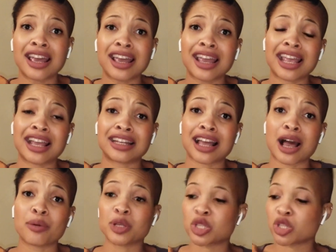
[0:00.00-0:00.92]
And I
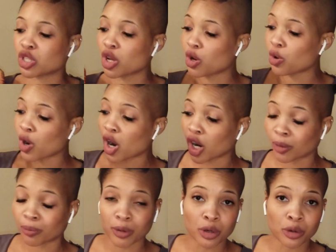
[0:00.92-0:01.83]
was so
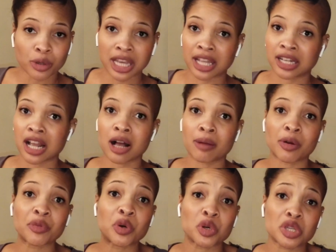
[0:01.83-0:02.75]
heartbroken.
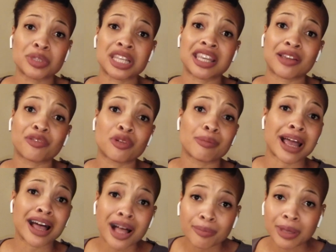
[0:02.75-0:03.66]
Of course, it was a gift from my
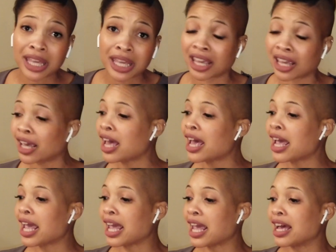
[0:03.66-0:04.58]
hubby,
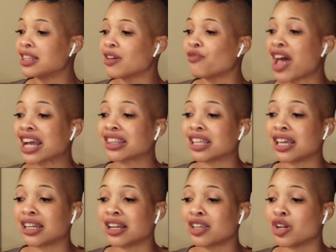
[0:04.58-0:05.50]
and the fact
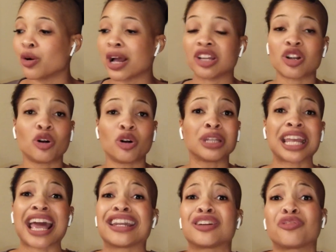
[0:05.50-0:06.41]
that, I only
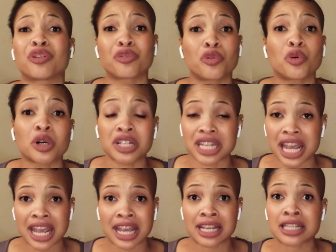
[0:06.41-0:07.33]
had it for 4
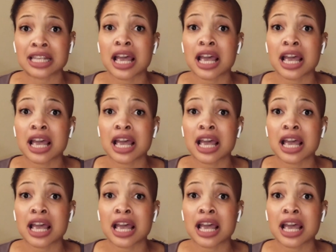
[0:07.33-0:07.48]
days.